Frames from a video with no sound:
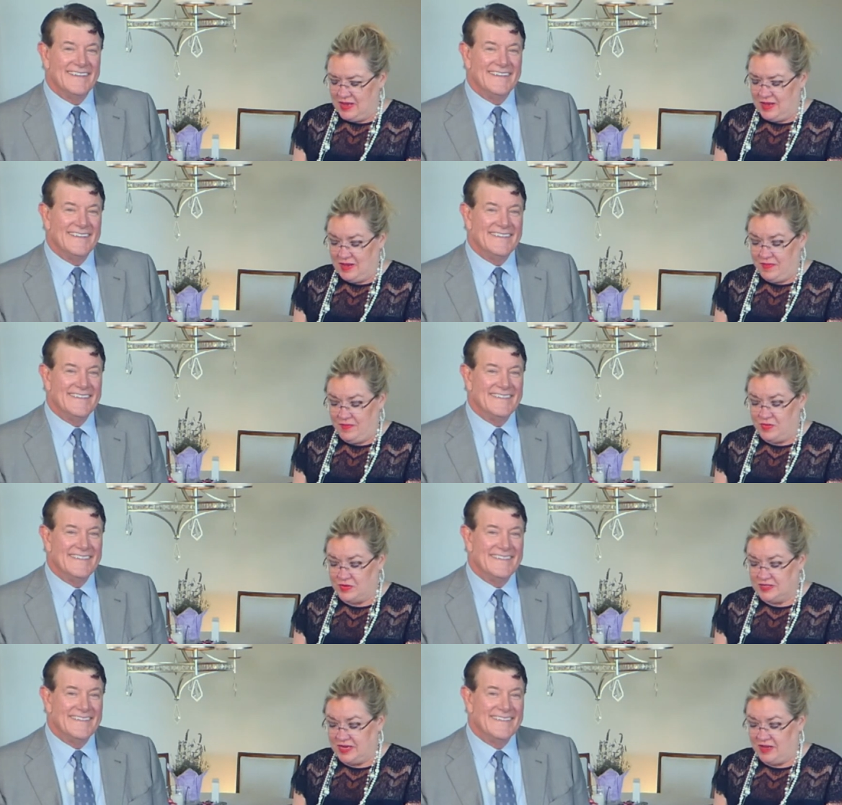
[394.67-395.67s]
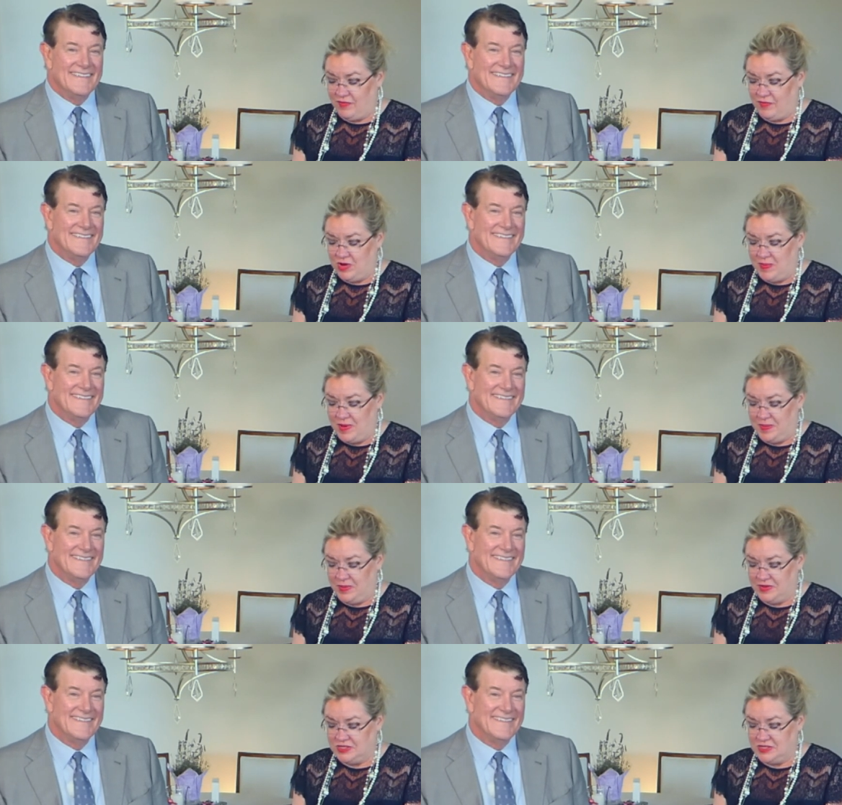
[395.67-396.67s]
Speaker 1: Uh, of course, California
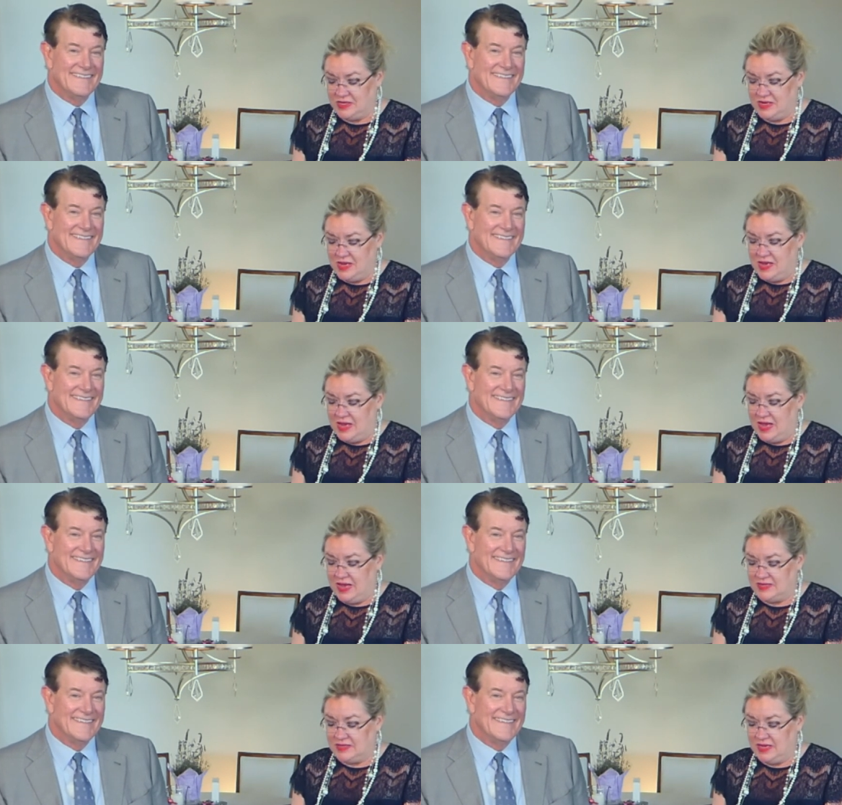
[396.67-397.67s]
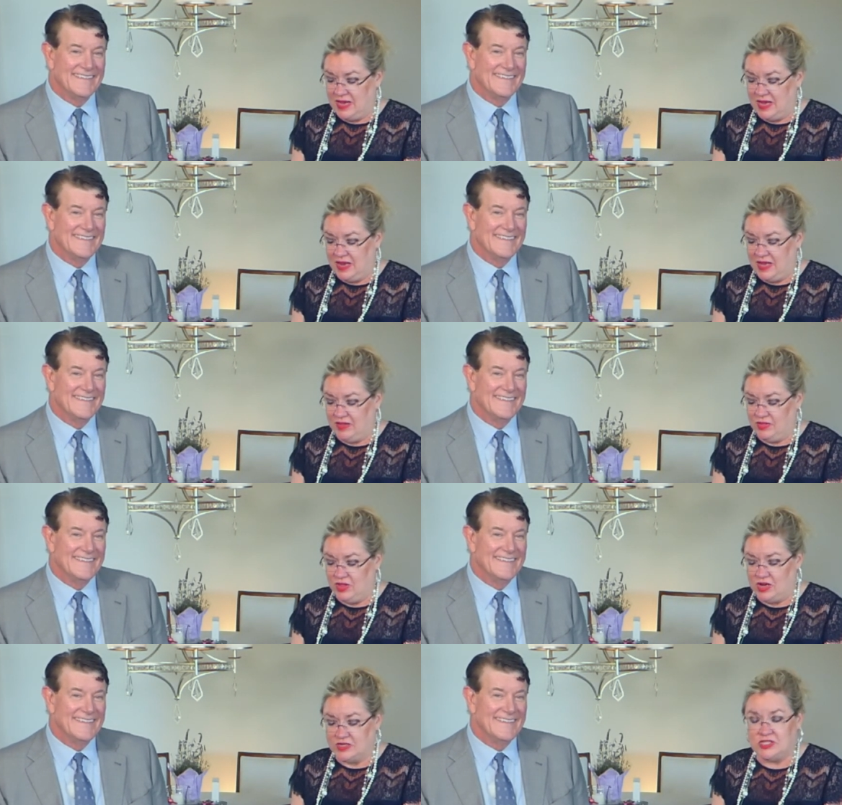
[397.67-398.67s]
population has had a
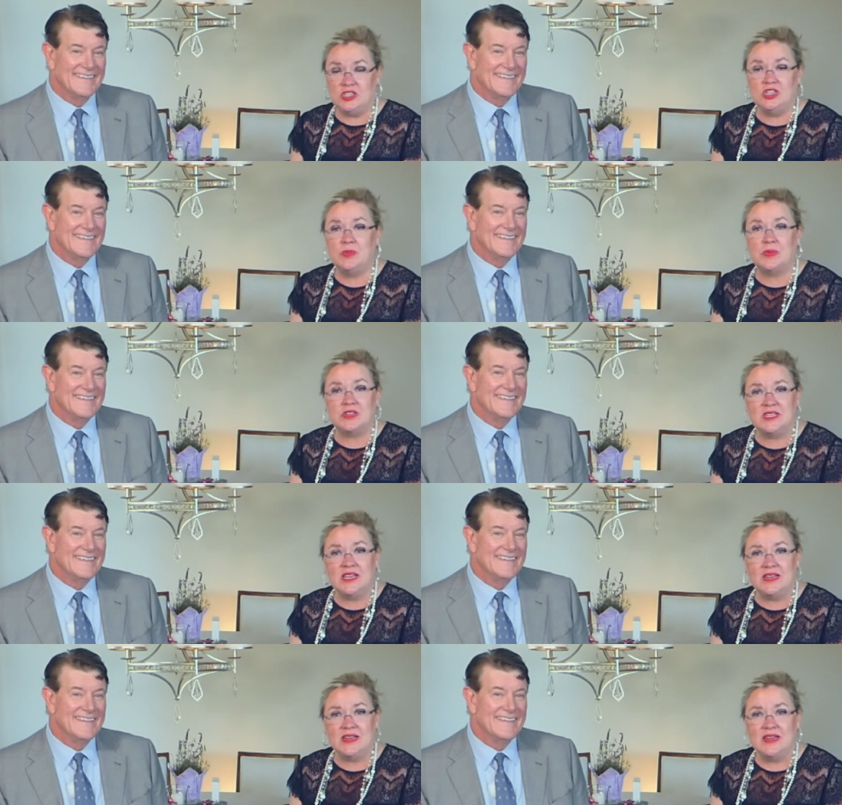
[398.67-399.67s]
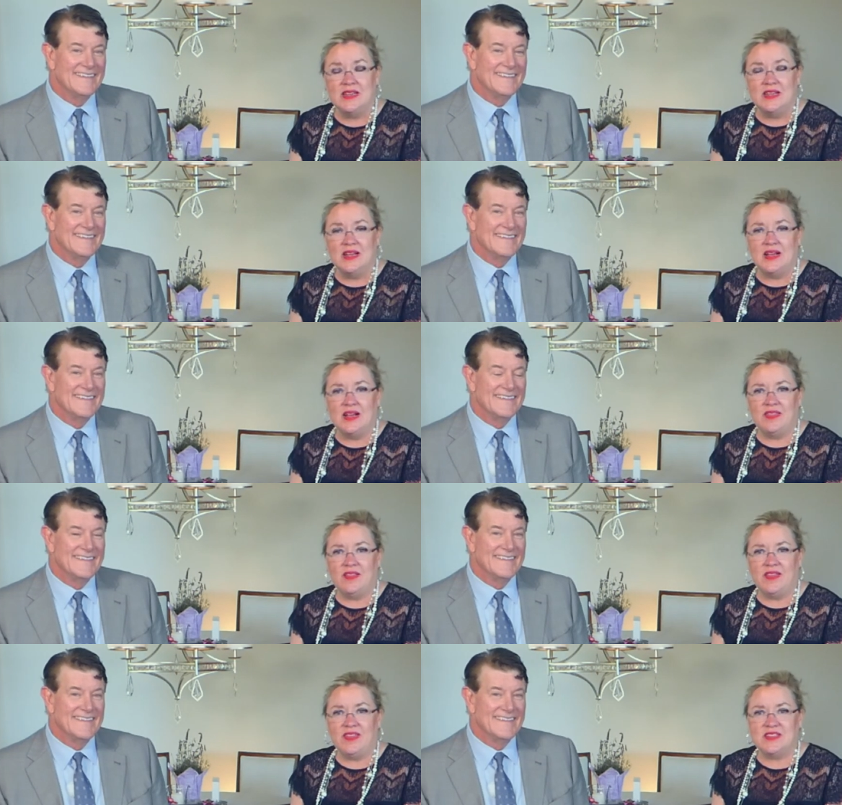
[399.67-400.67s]
loss 2% uh, in
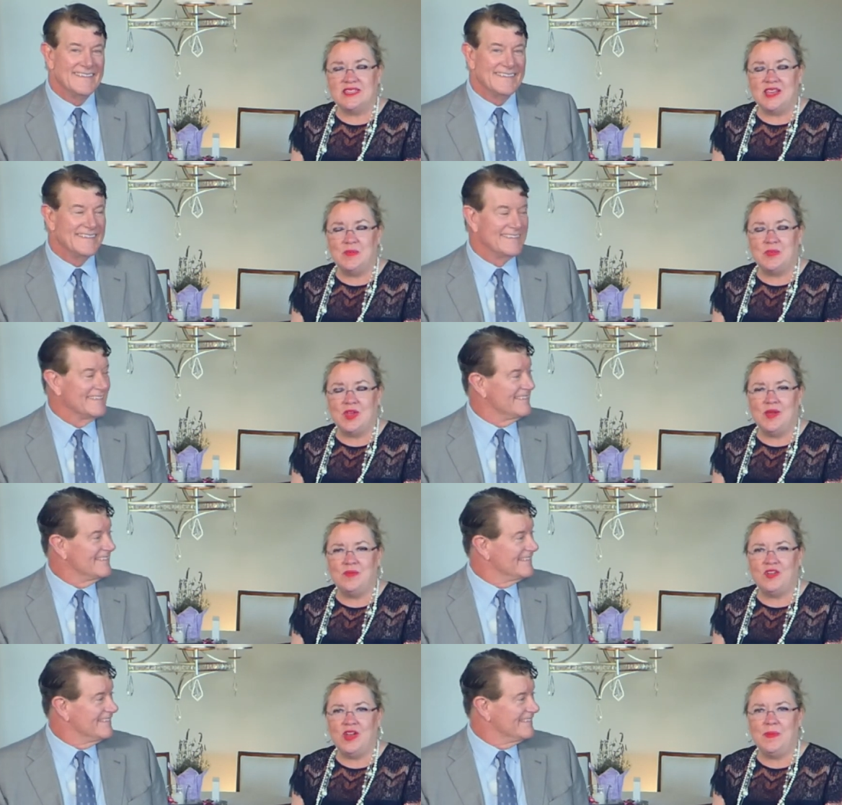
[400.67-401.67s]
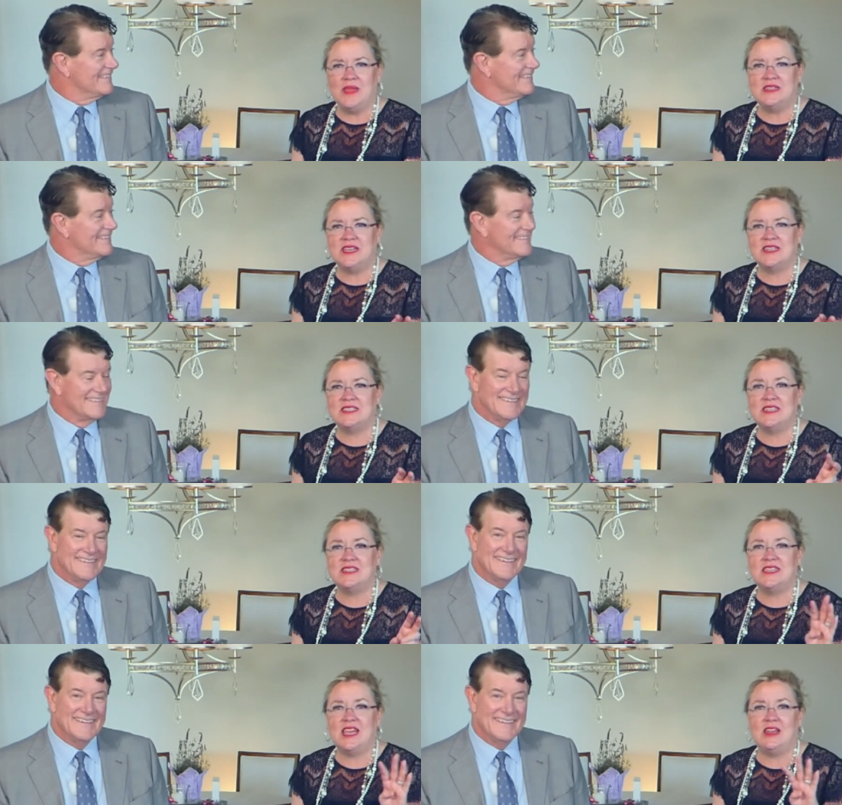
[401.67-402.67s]
the, the, same time frame, and Texas
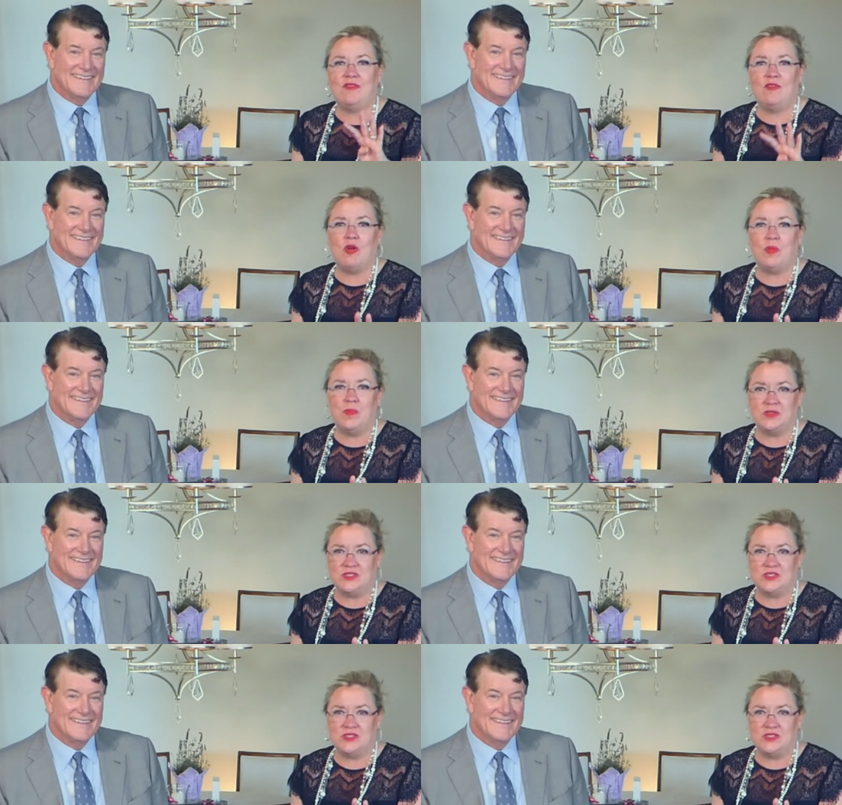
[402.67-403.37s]
has gained 4%